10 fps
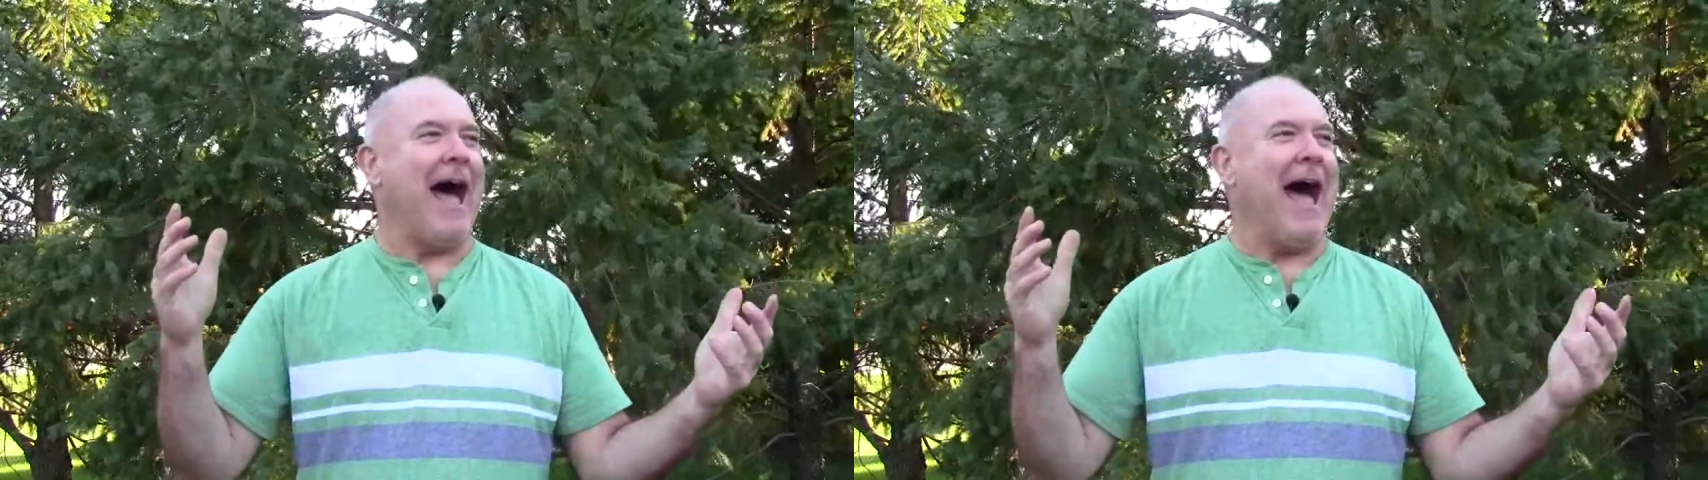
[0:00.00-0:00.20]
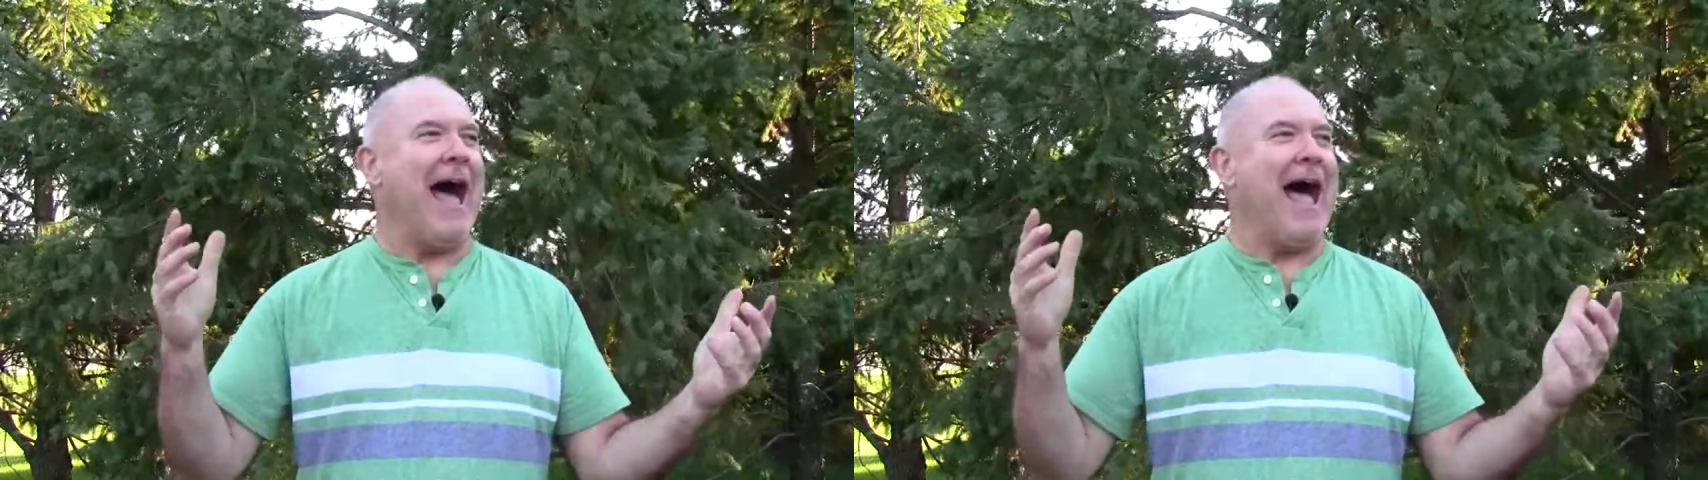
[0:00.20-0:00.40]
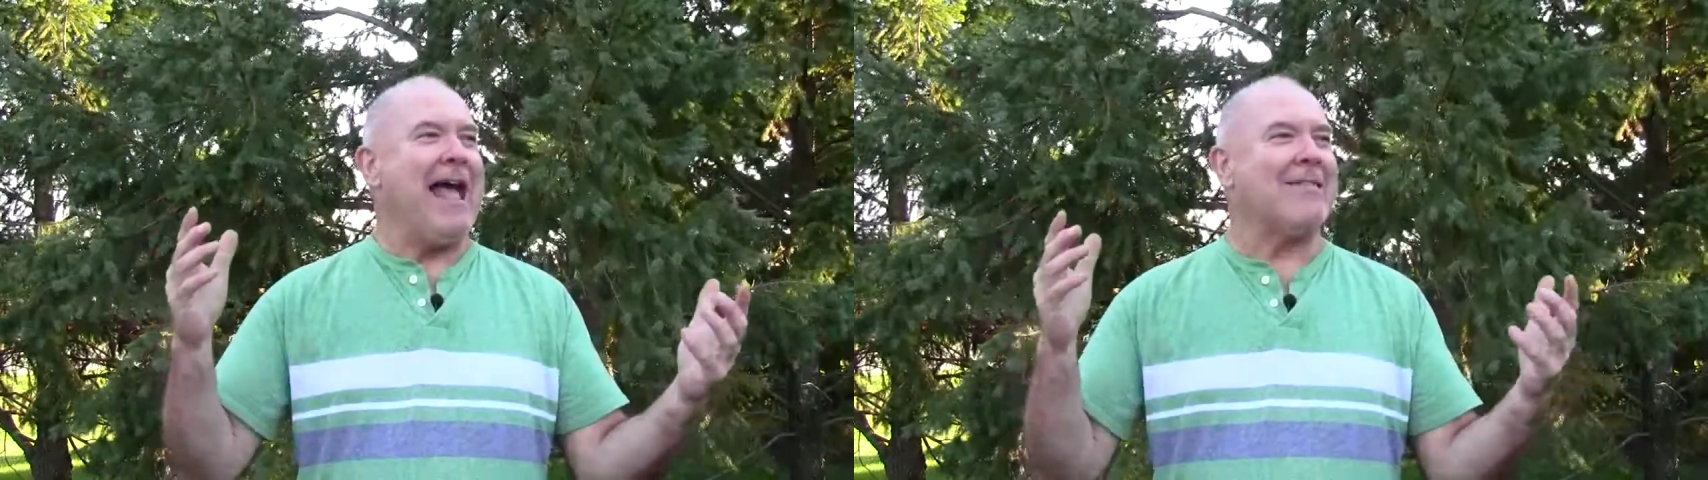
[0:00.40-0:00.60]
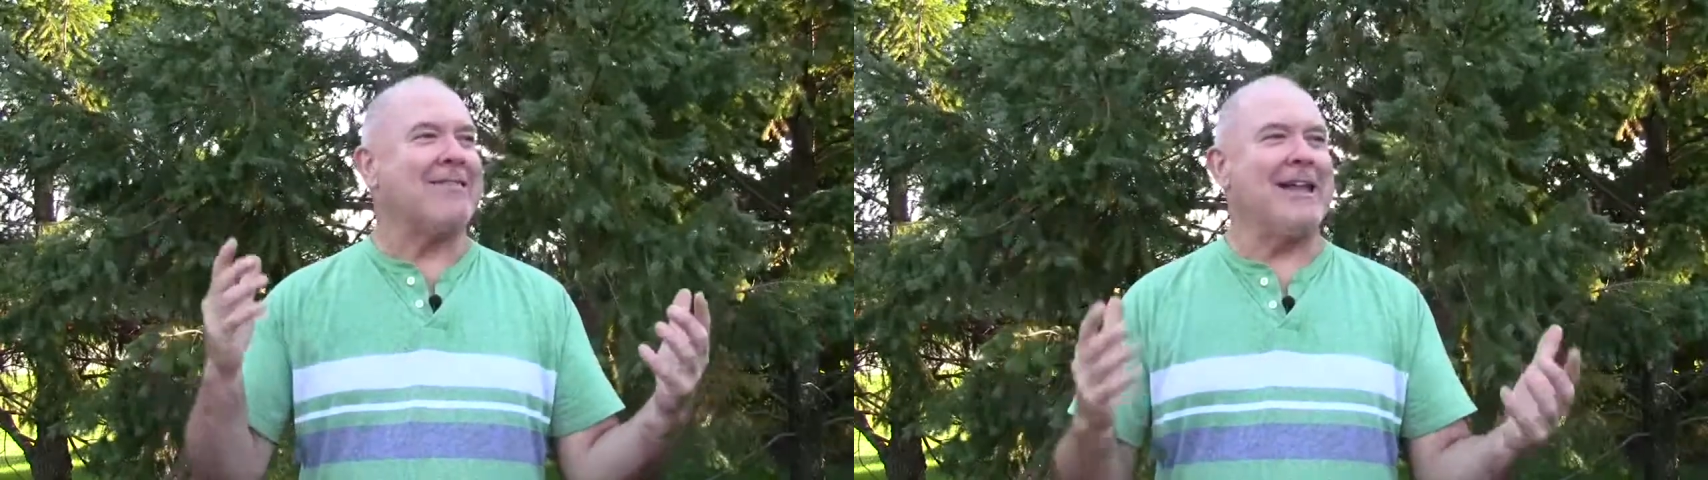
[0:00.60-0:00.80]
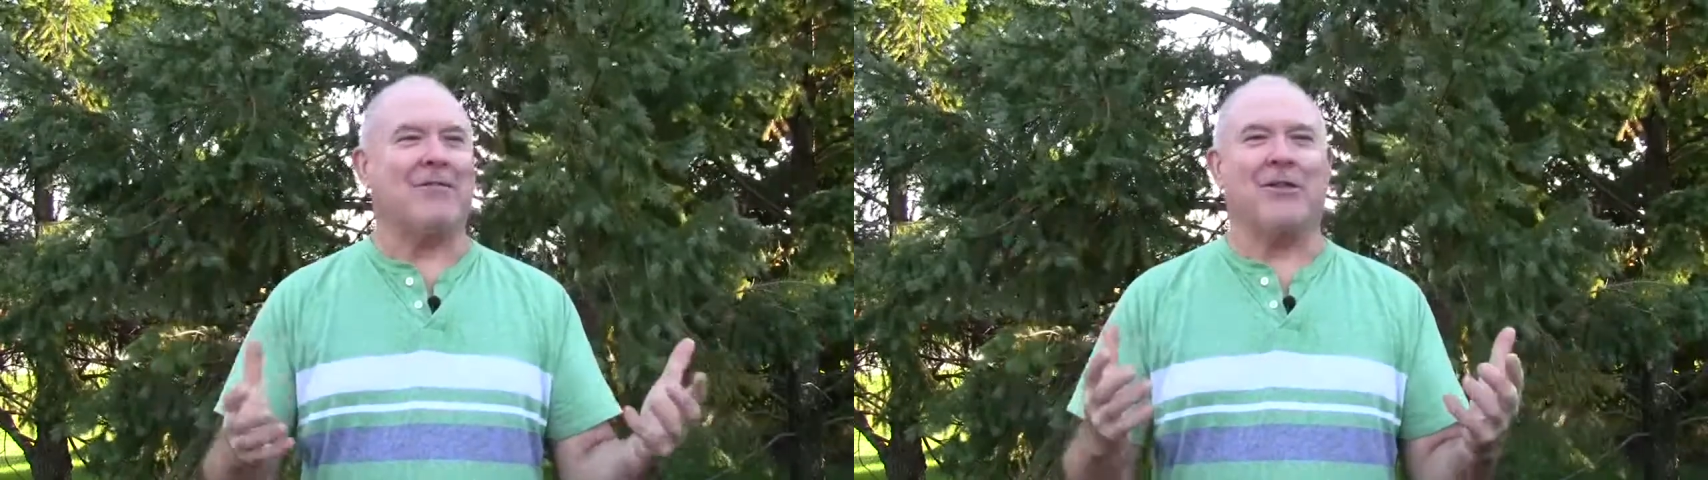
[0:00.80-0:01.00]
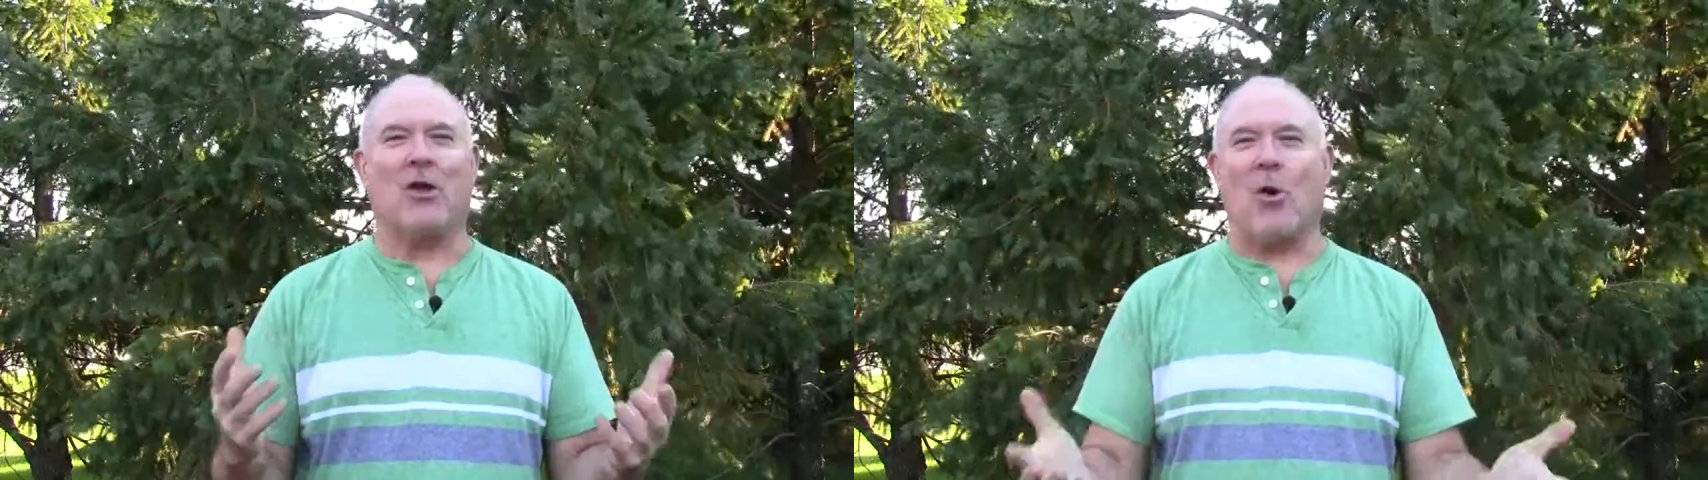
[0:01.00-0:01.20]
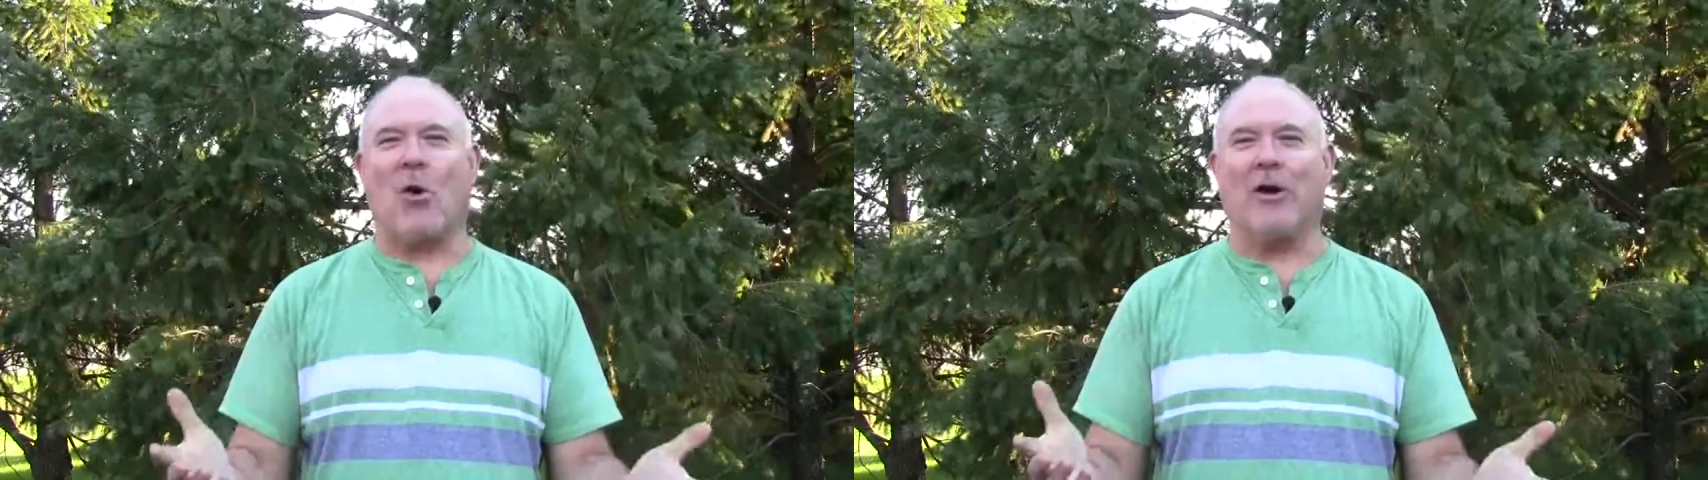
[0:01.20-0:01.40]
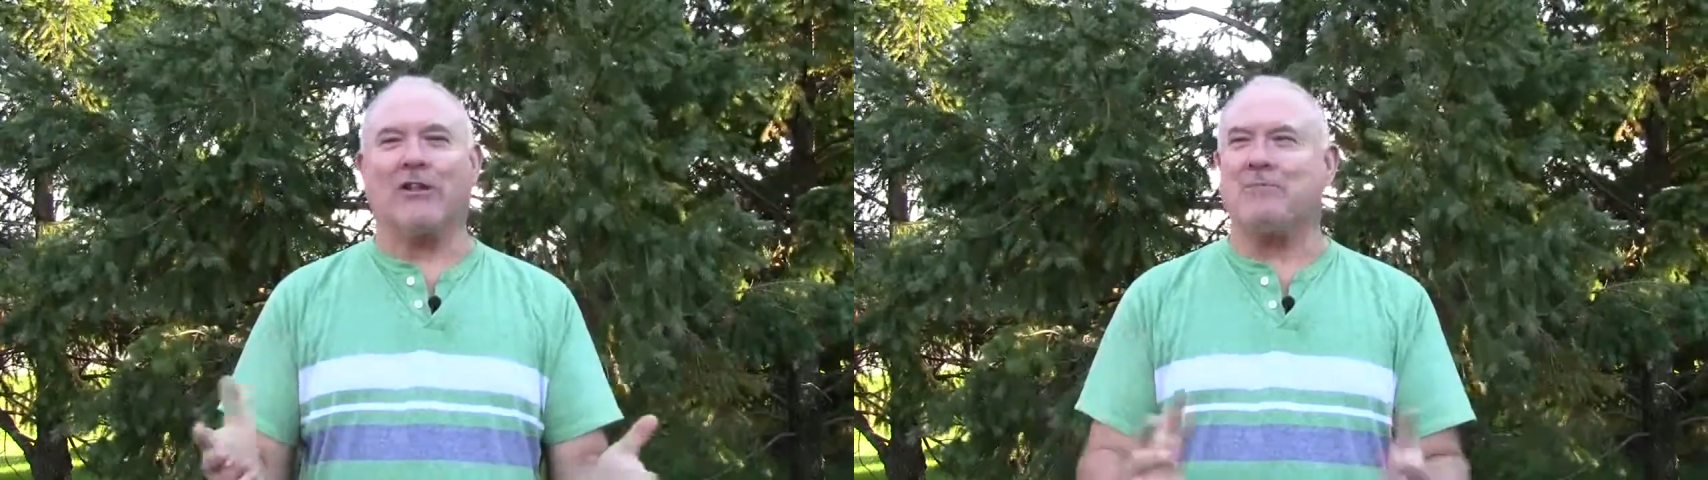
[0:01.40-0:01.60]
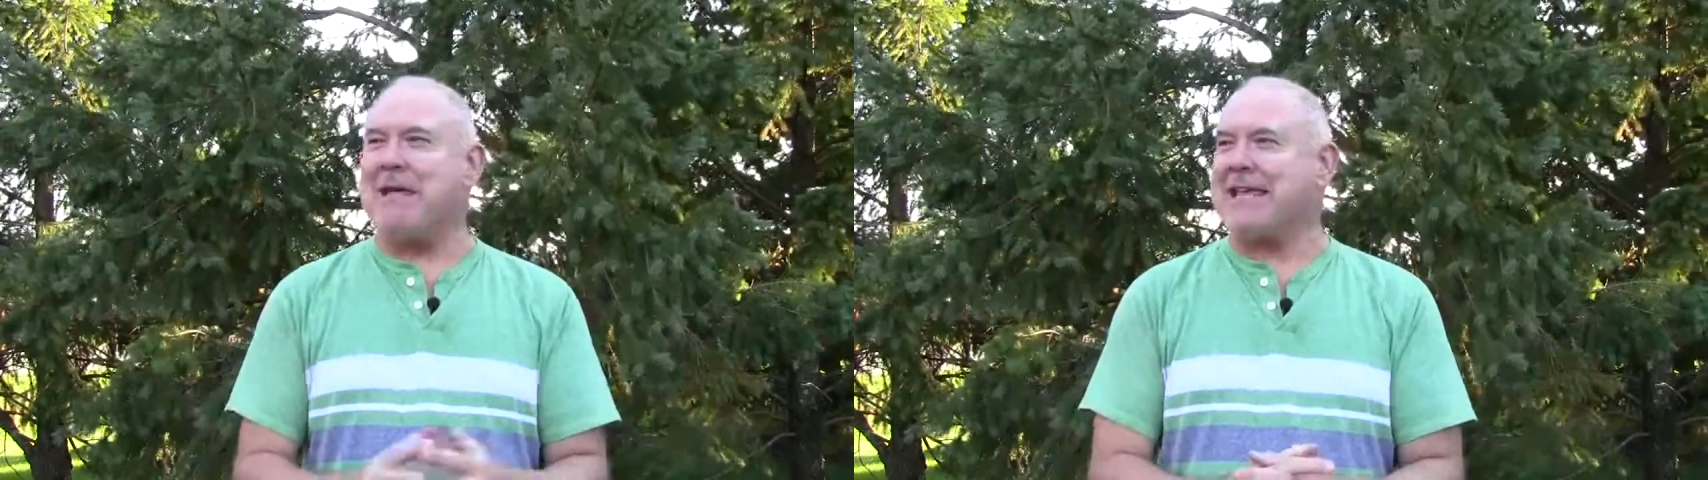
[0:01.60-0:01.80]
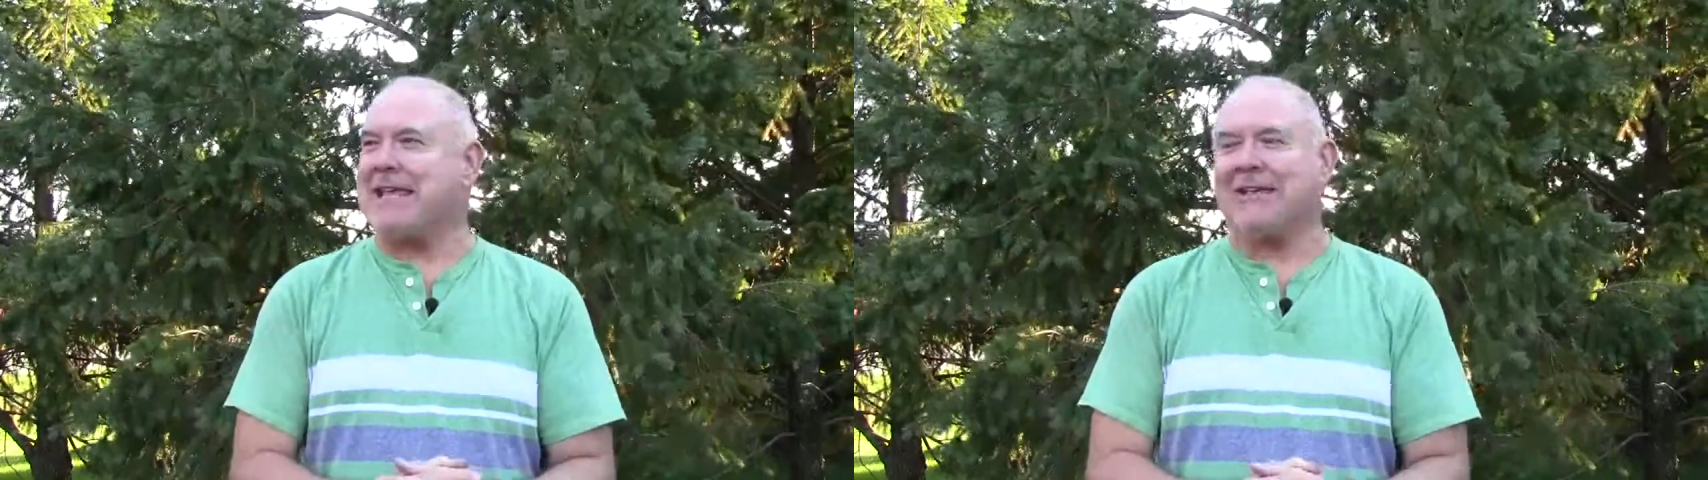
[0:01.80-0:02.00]
I think the corn is
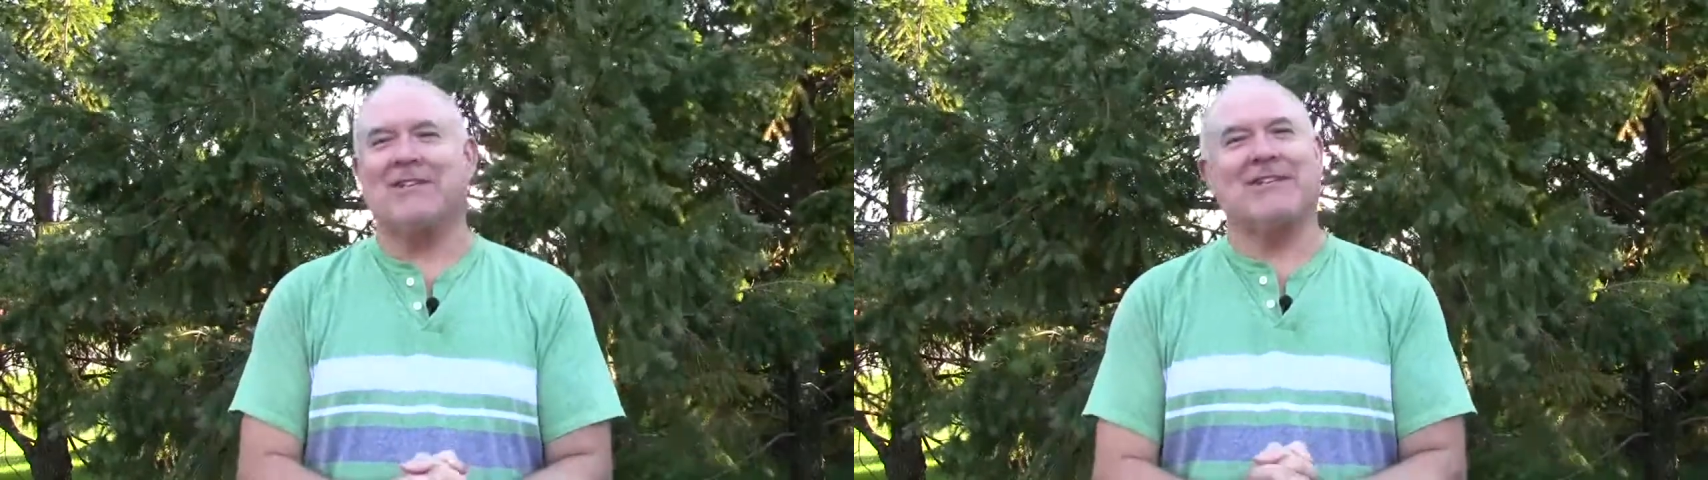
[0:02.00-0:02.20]
making a